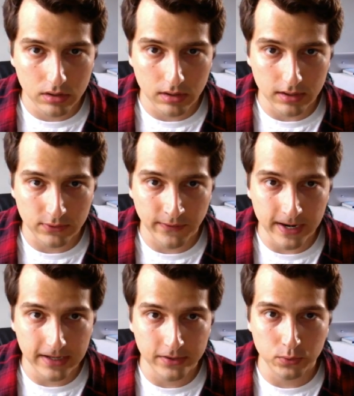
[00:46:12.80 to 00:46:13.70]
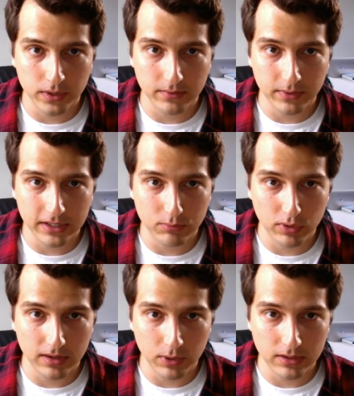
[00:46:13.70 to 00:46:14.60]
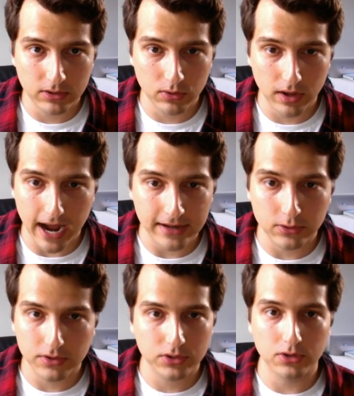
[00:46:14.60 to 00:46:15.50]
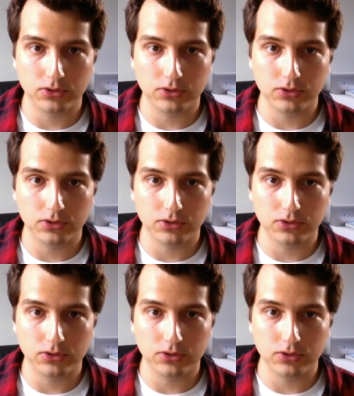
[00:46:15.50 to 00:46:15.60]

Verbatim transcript: it's funny because we, we, we, we do like I do this too.